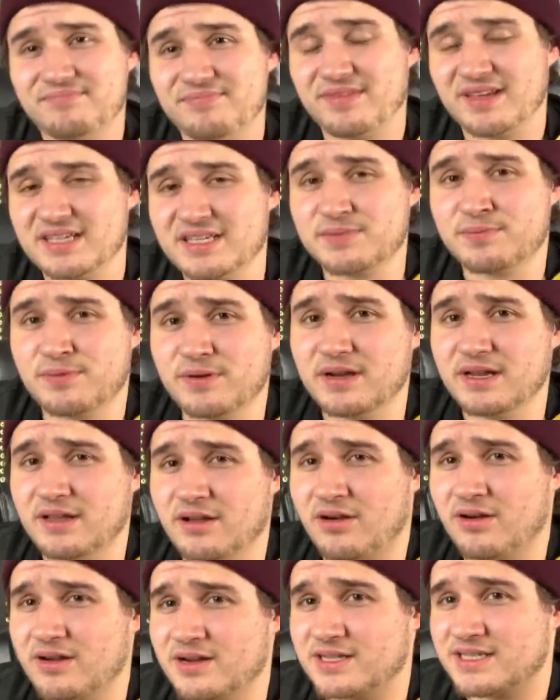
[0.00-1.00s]
That's pretty
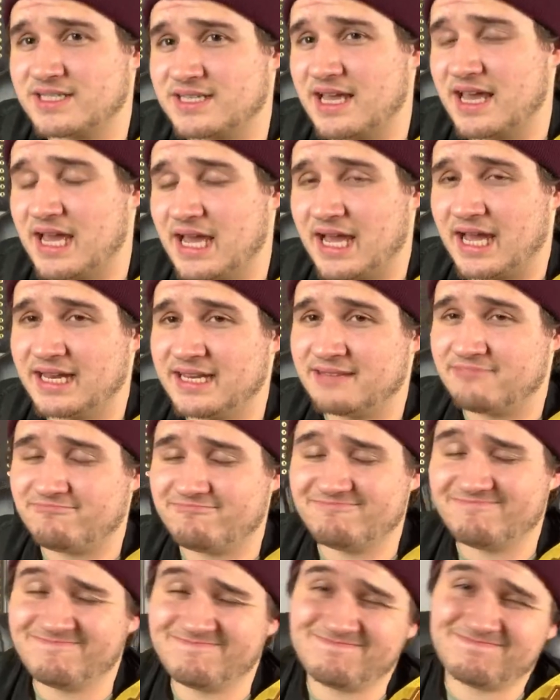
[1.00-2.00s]
hard to say.
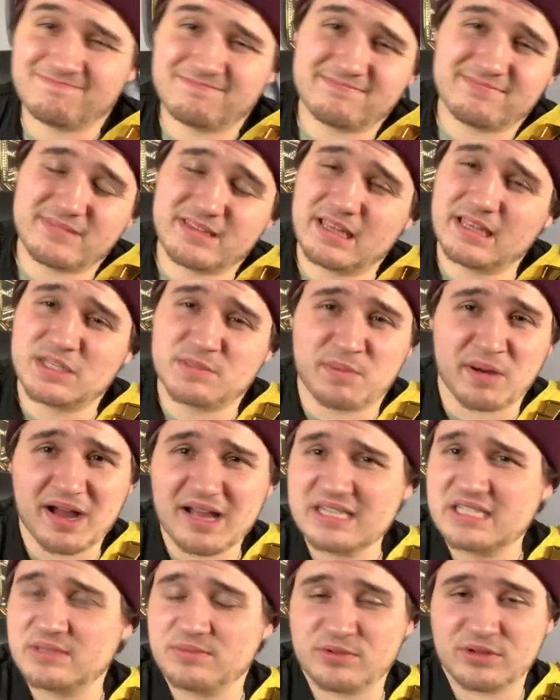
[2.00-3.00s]
It's
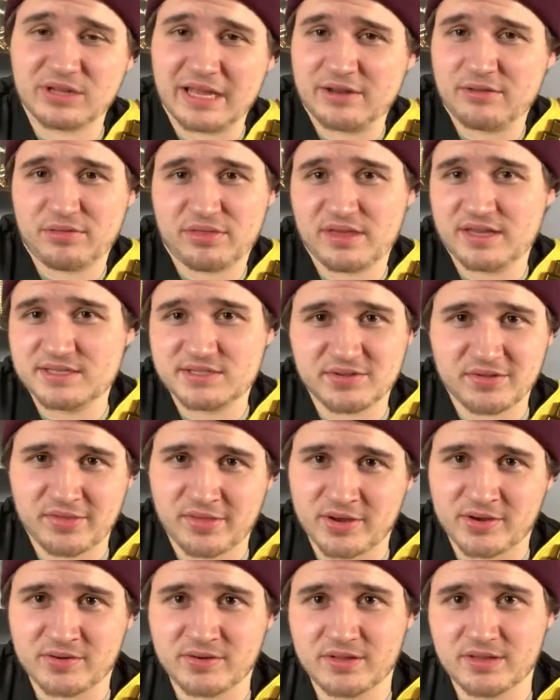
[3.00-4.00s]
possible. I don't think
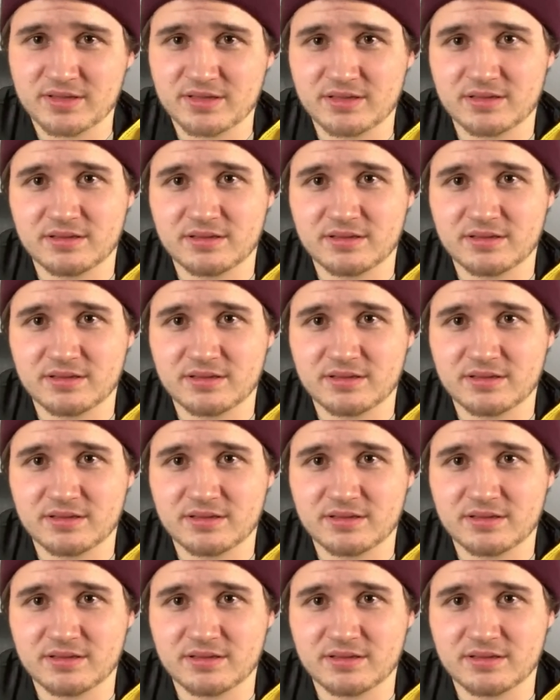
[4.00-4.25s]
so, though.